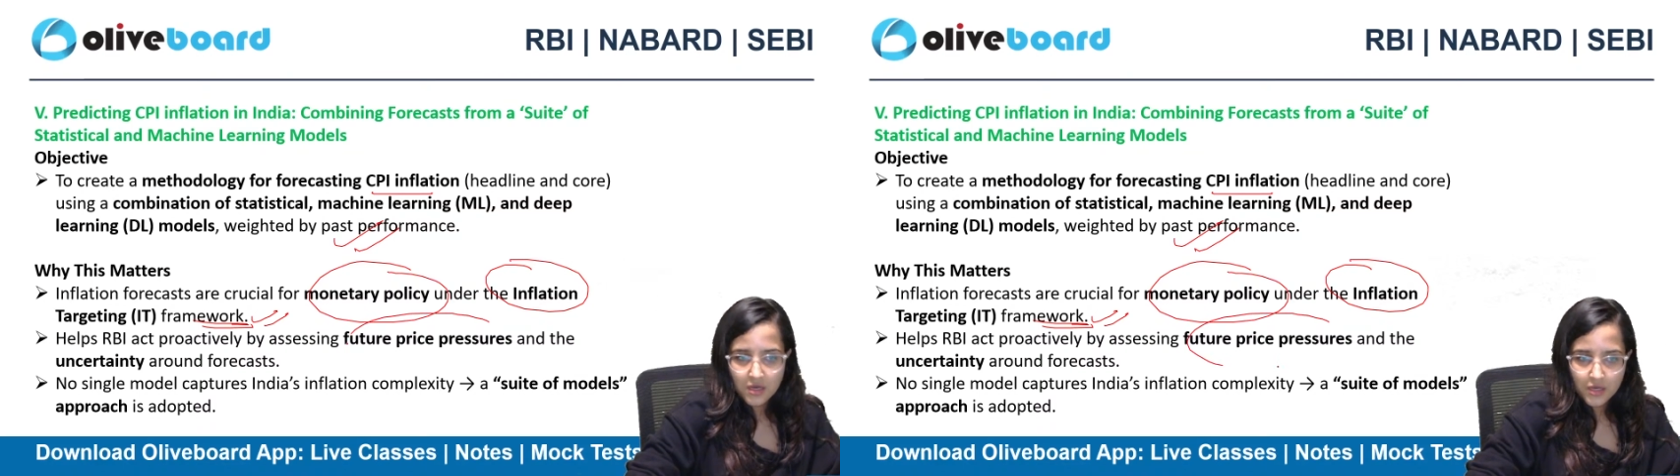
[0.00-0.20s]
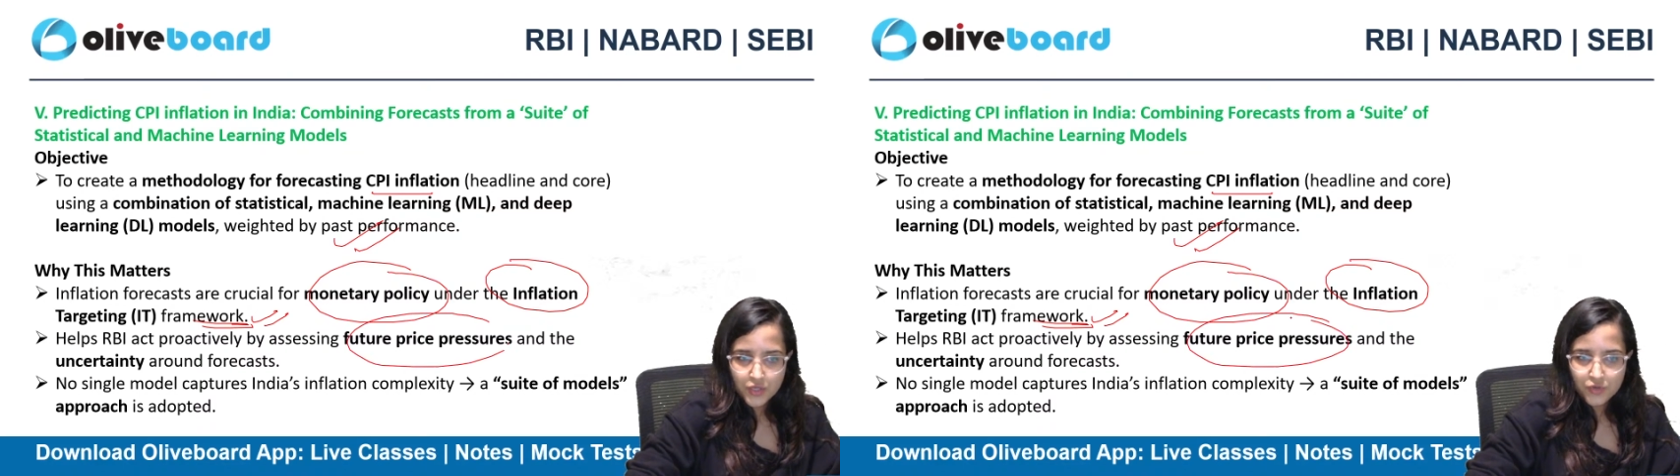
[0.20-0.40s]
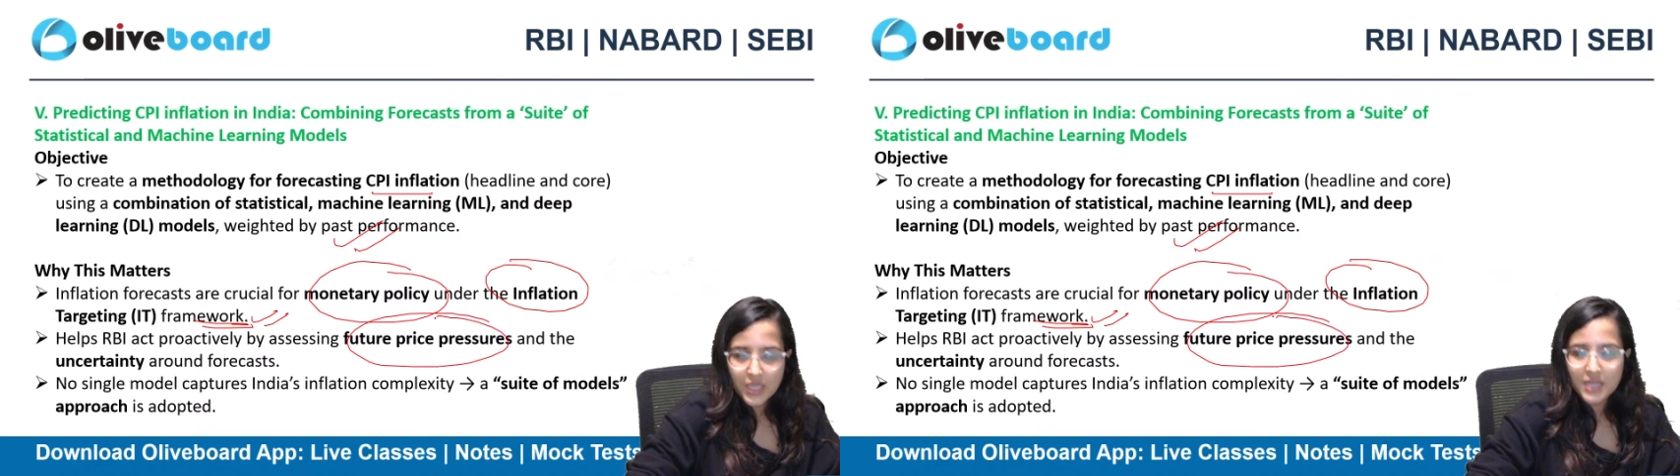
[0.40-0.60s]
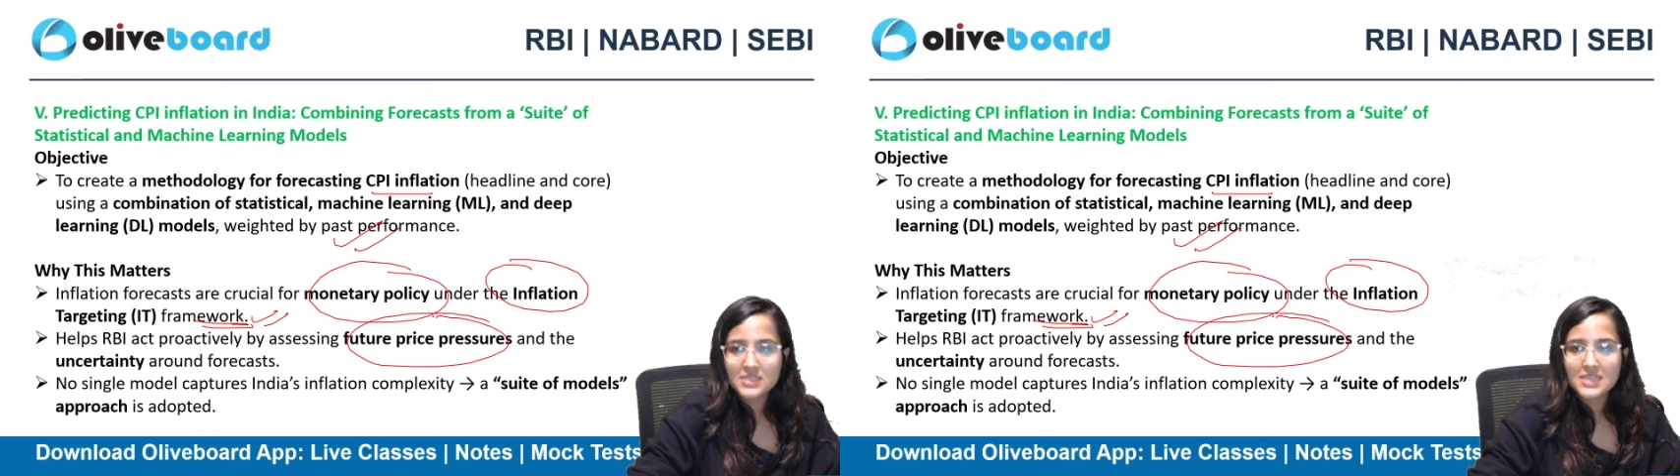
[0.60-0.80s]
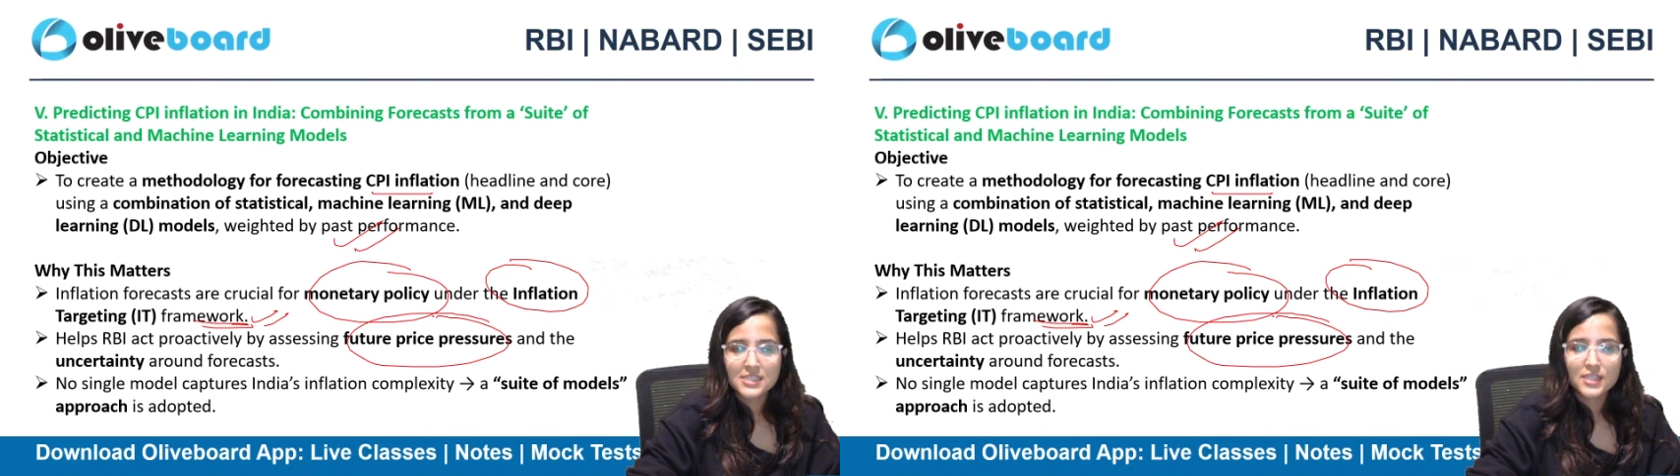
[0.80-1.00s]
in
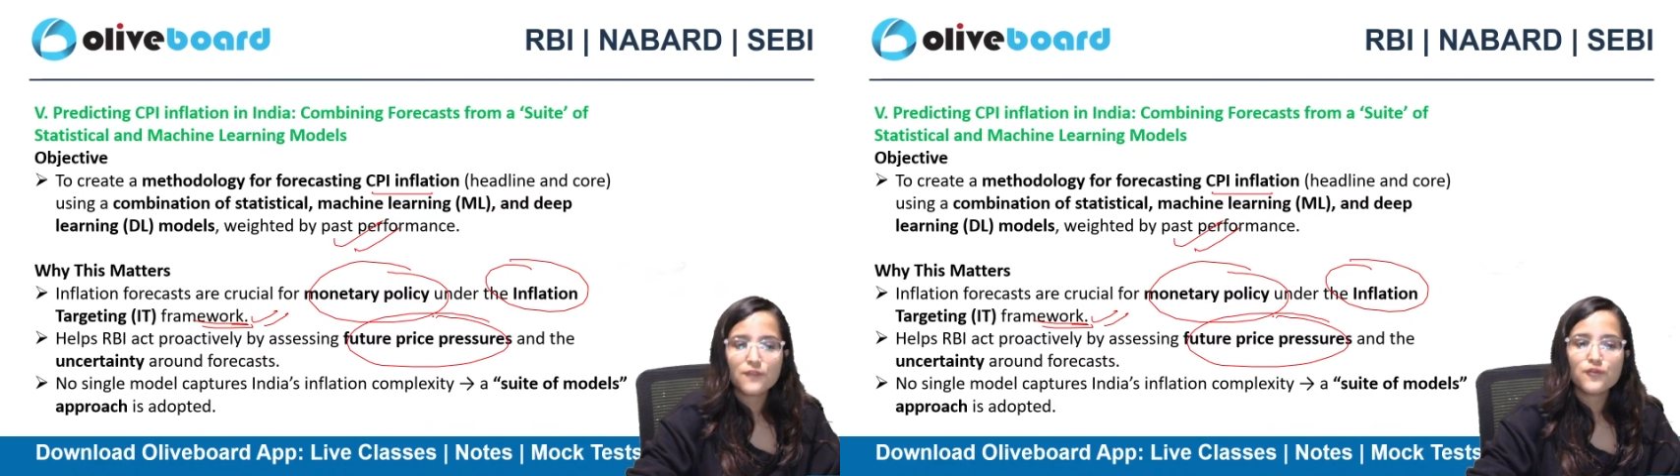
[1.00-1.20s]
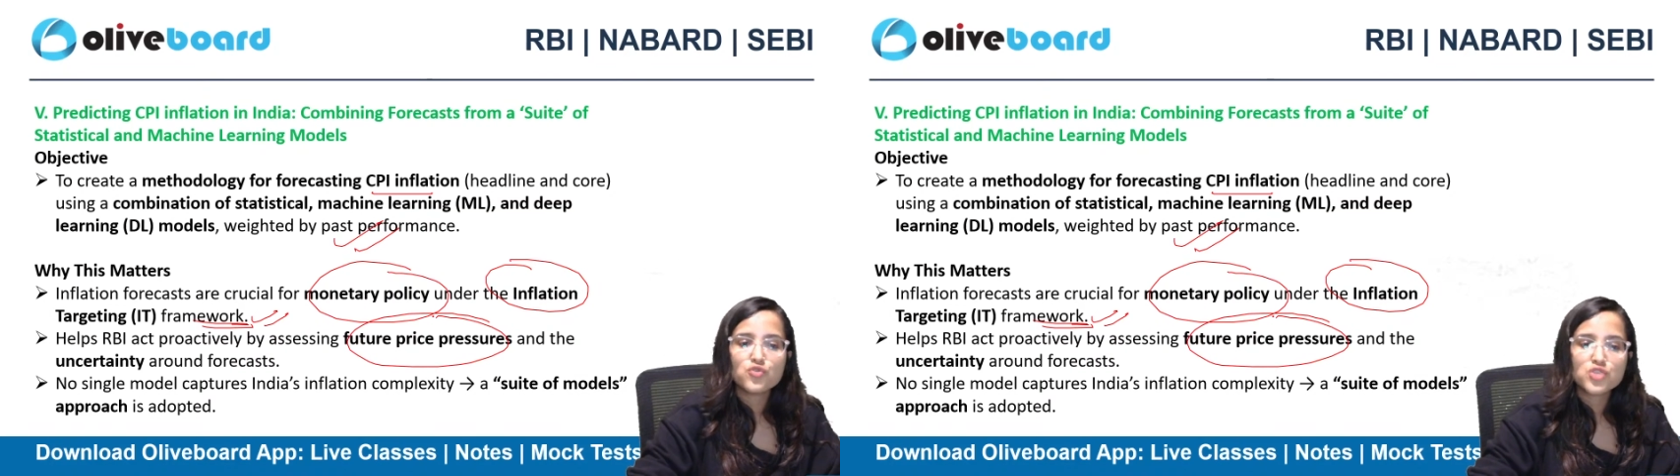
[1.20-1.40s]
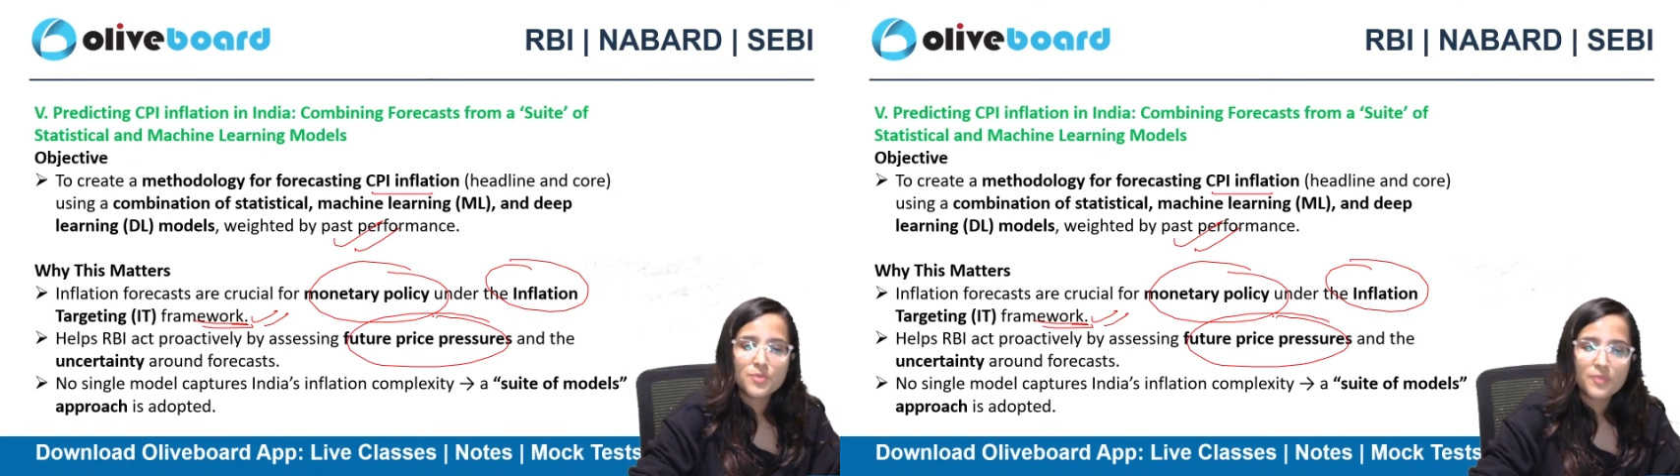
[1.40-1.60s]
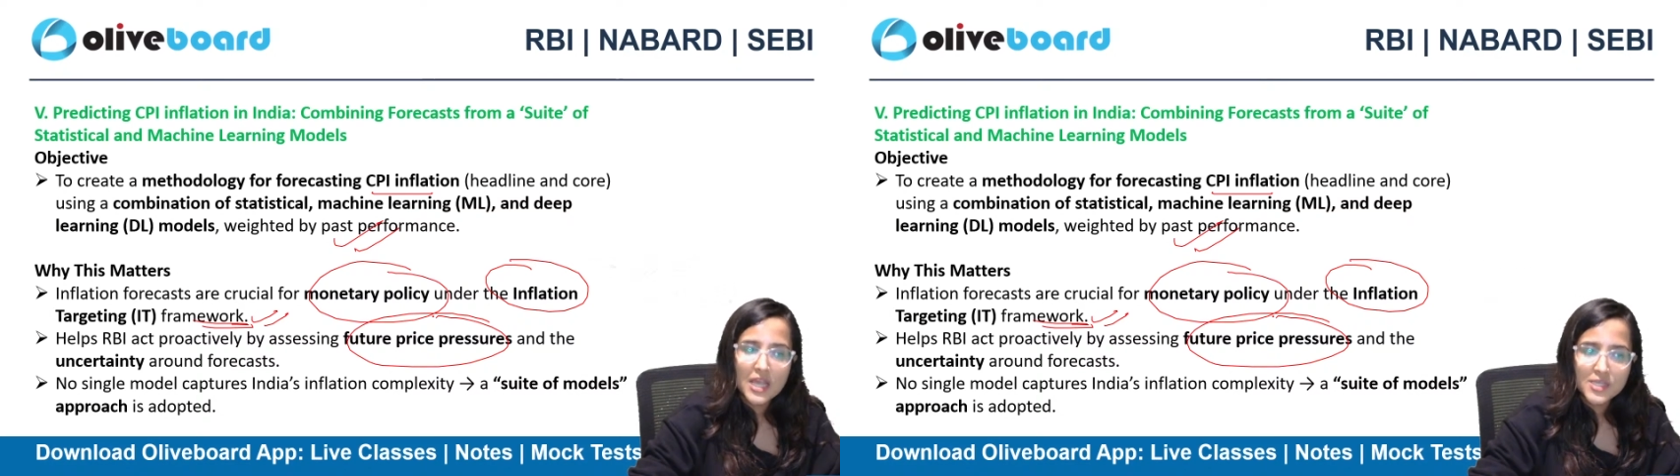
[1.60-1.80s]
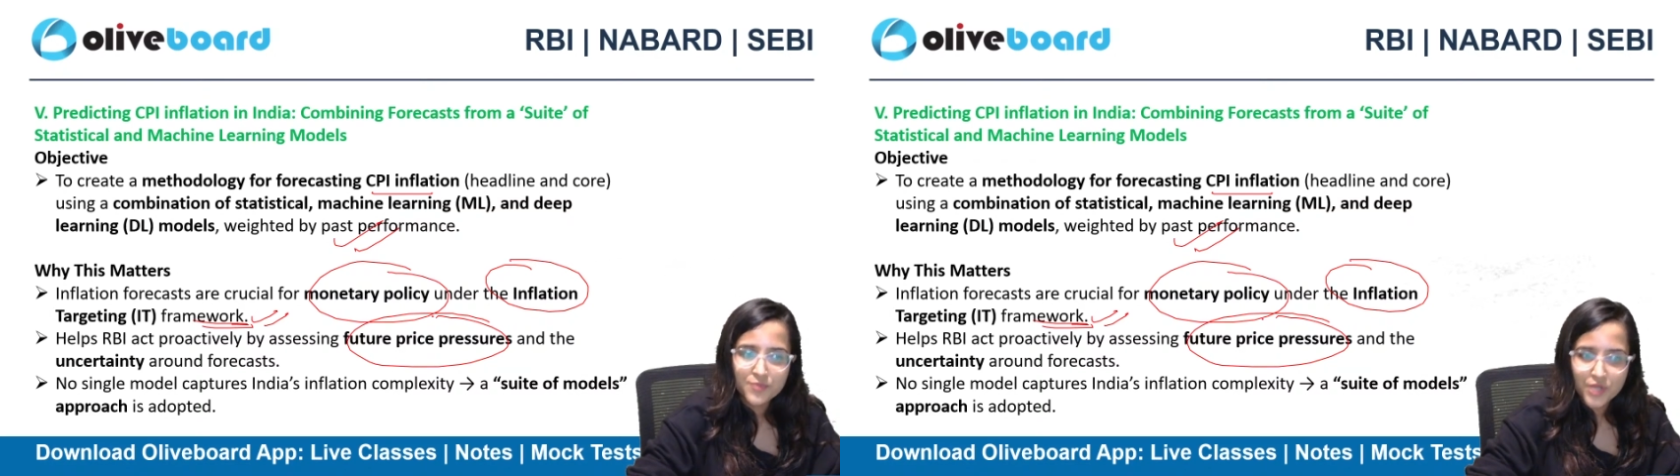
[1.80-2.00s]
assessing the future
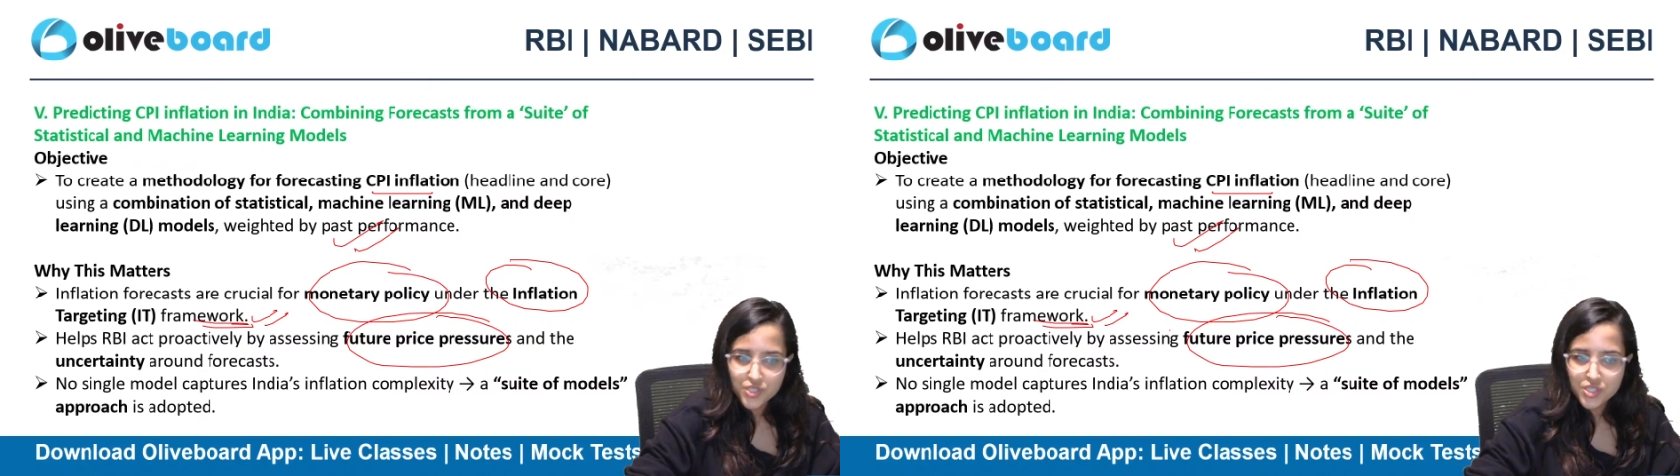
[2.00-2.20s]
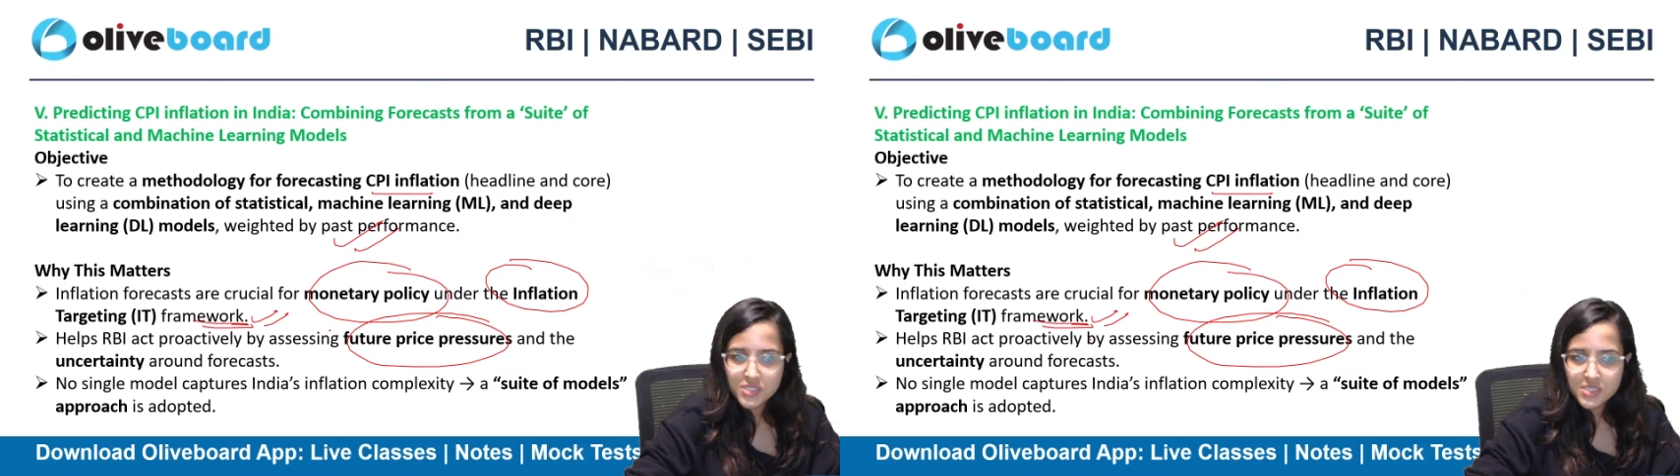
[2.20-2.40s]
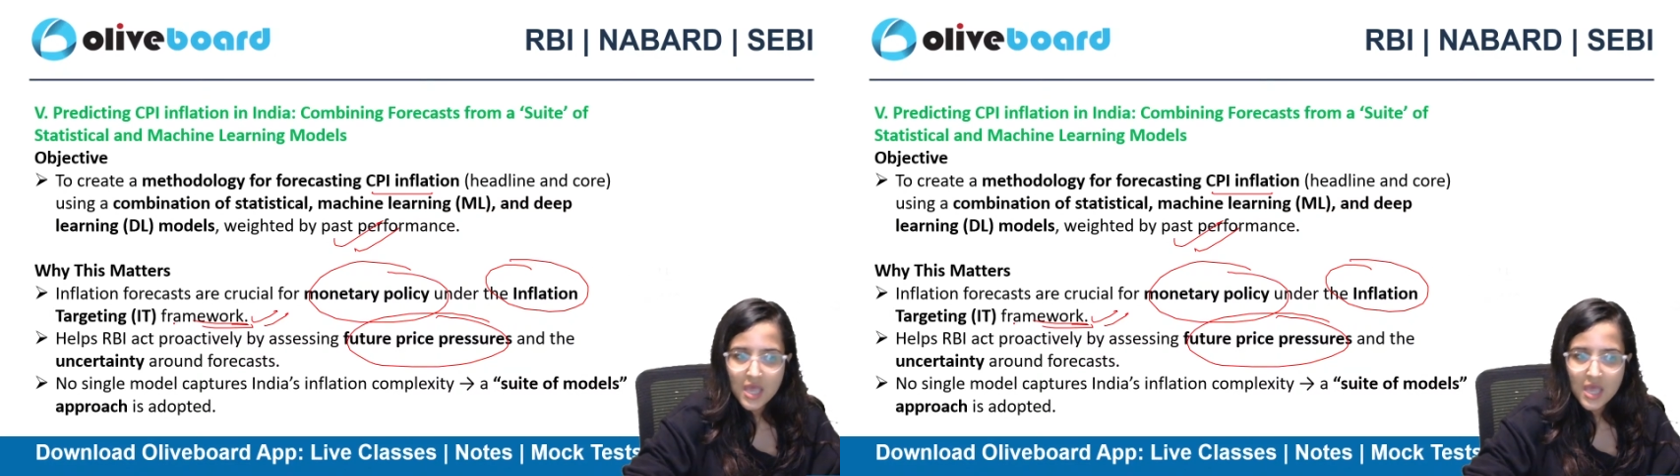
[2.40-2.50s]
price pressures